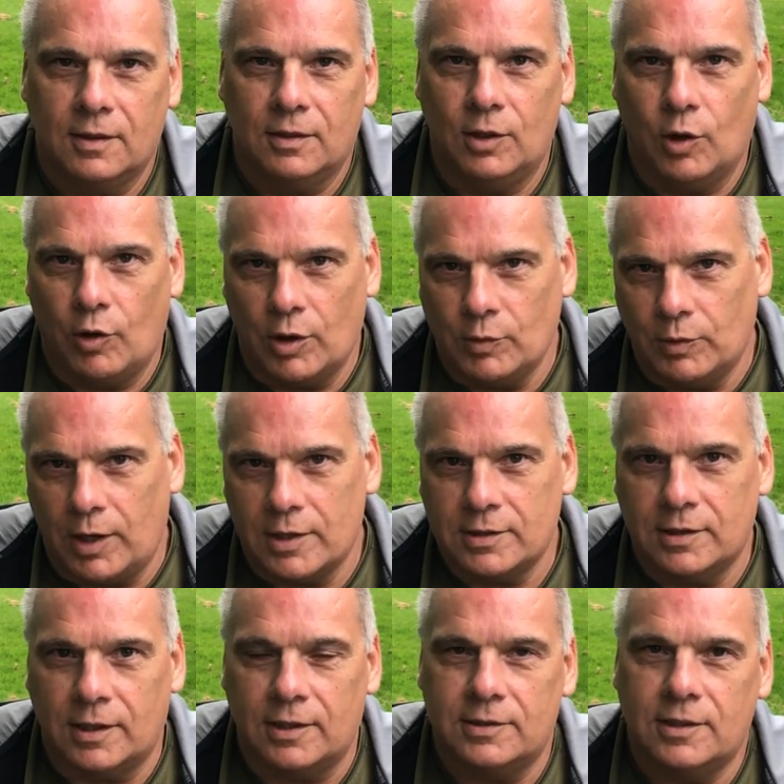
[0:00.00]
Knowing what it's
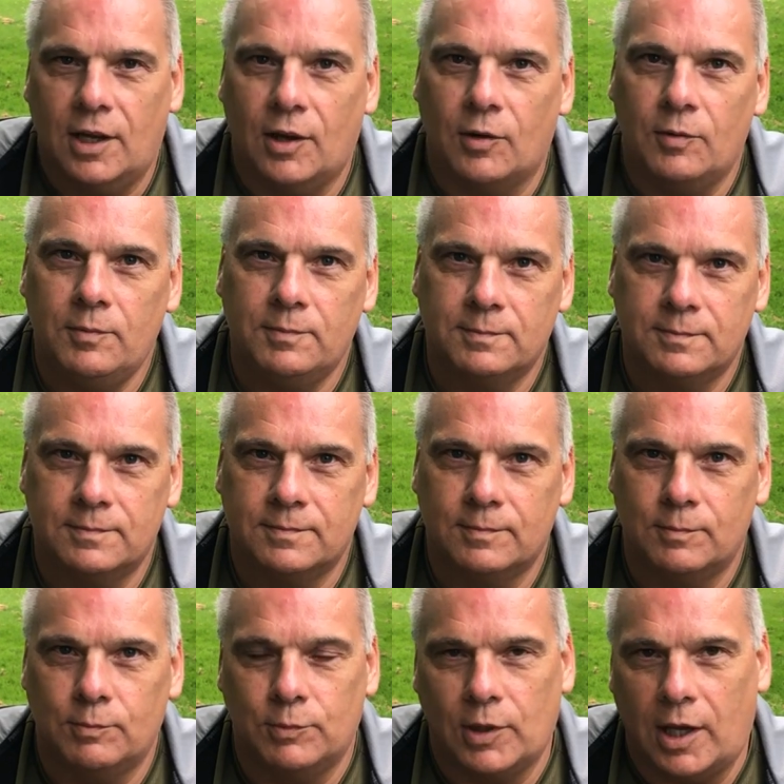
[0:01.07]
going to show,
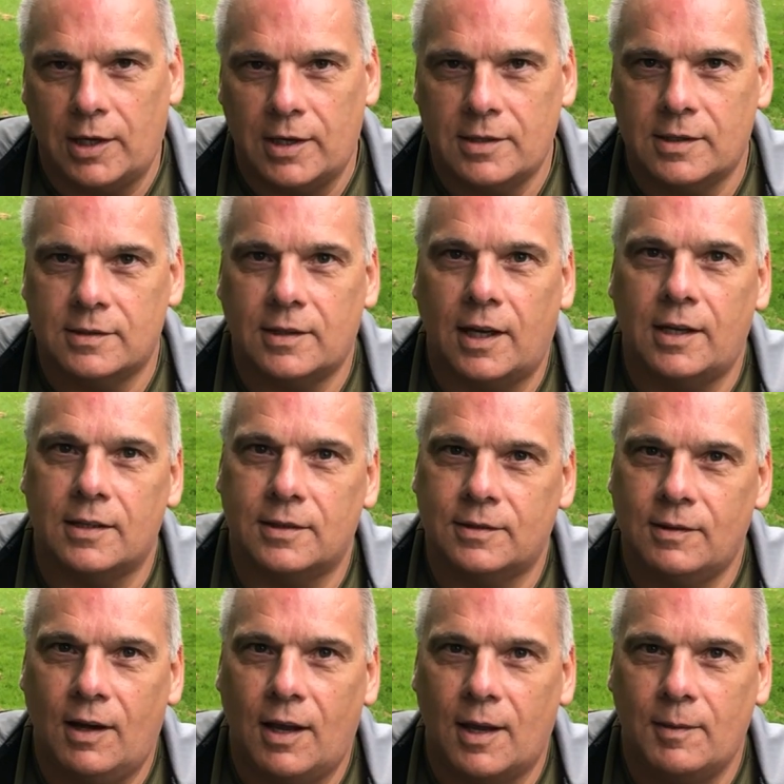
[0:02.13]
blindness as I
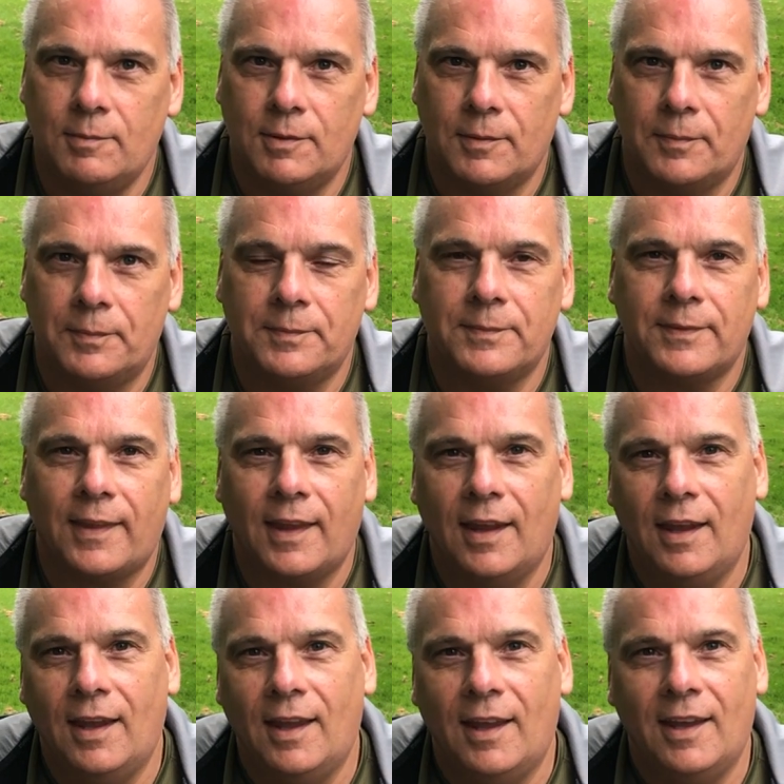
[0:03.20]
described.
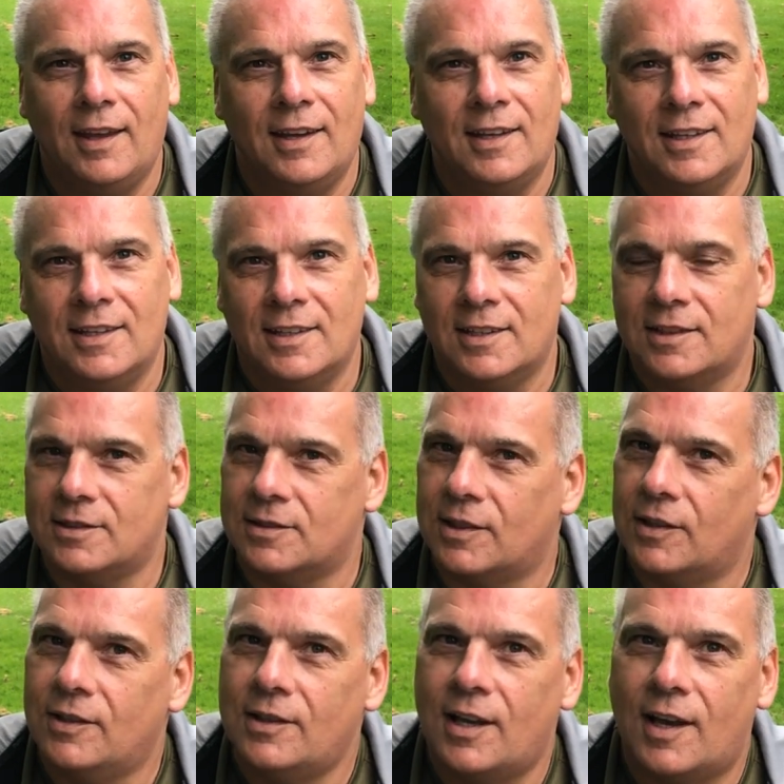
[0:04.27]

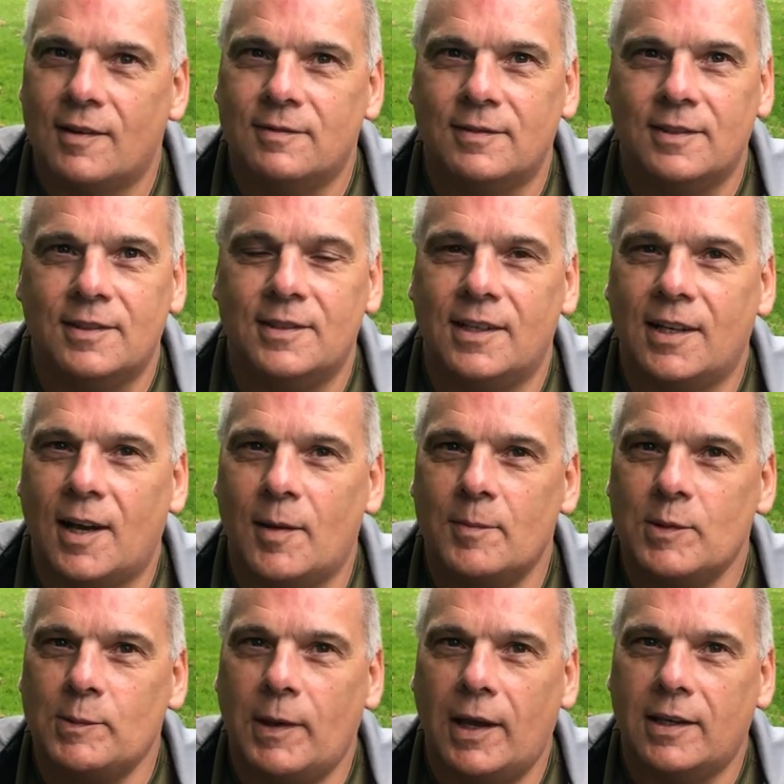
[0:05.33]
Sure enough, she
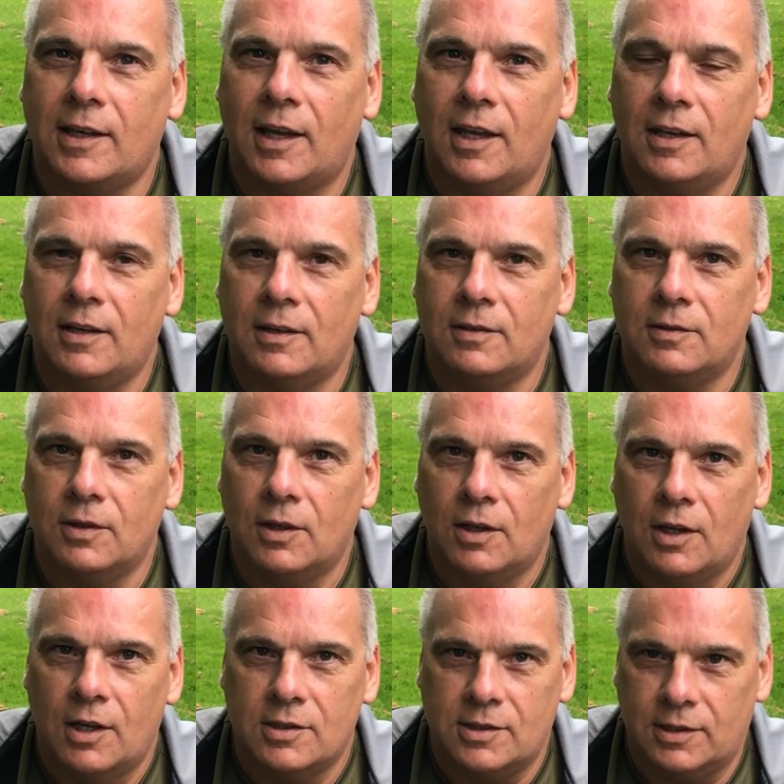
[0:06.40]
comes back in and
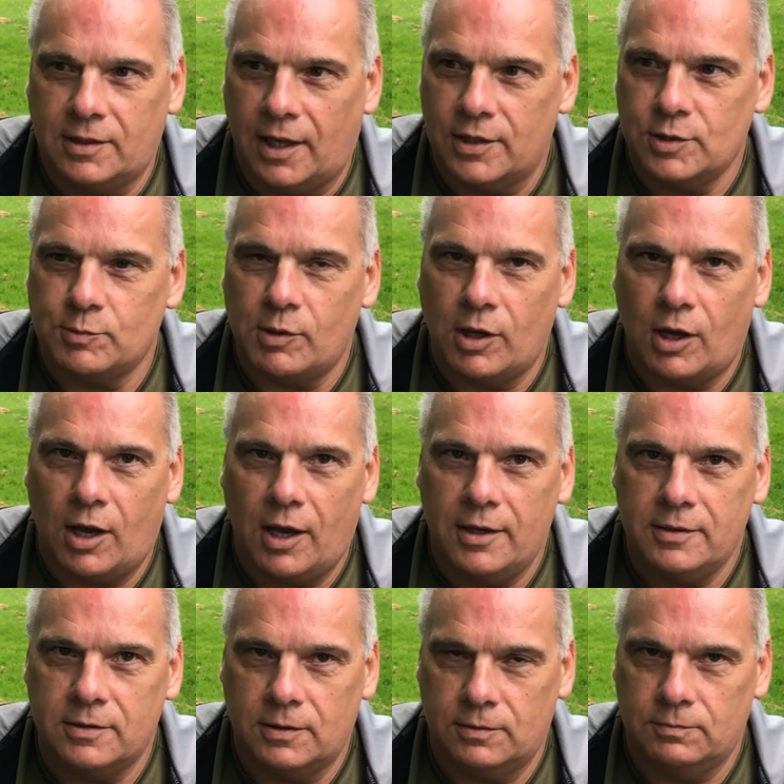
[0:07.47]
she tests my
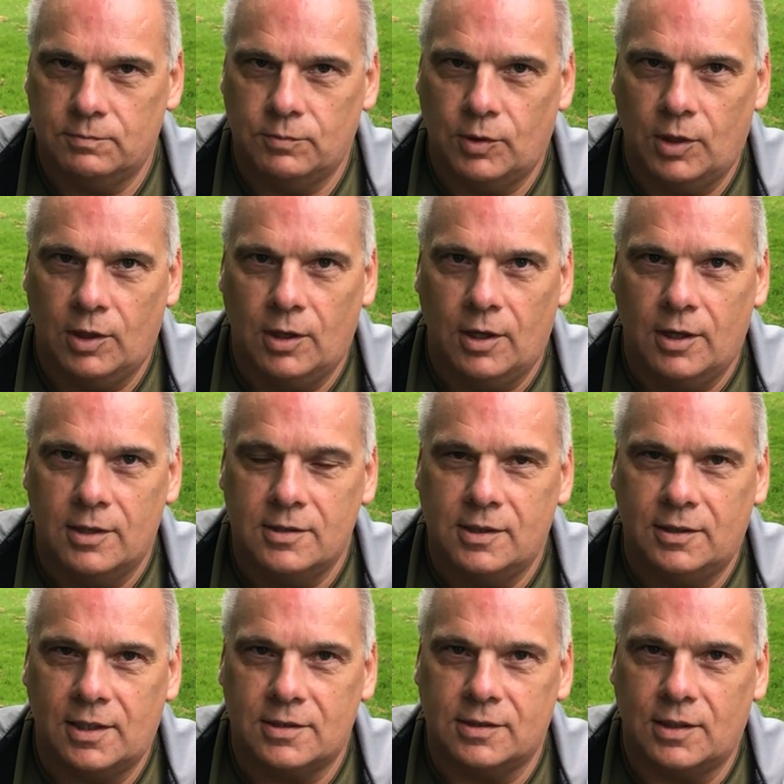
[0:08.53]
eyes and she
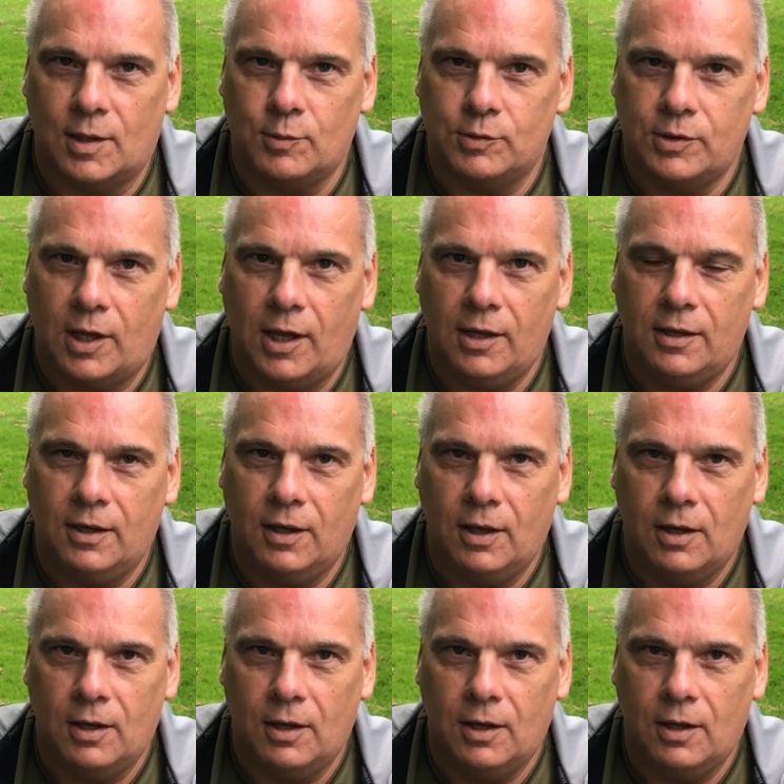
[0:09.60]
does a double take